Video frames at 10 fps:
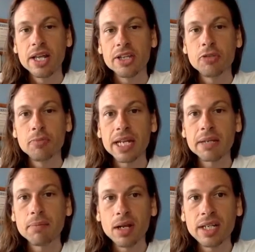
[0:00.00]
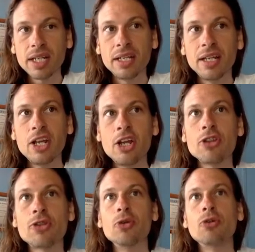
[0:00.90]
you make money
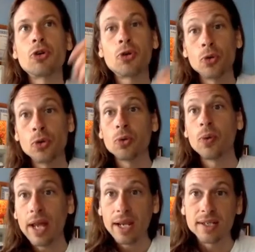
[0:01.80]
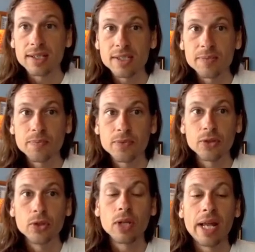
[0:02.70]
through cruel ways,
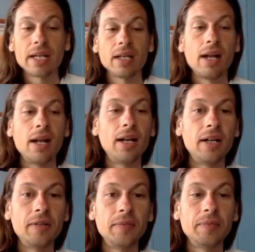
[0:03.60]
through like, uh,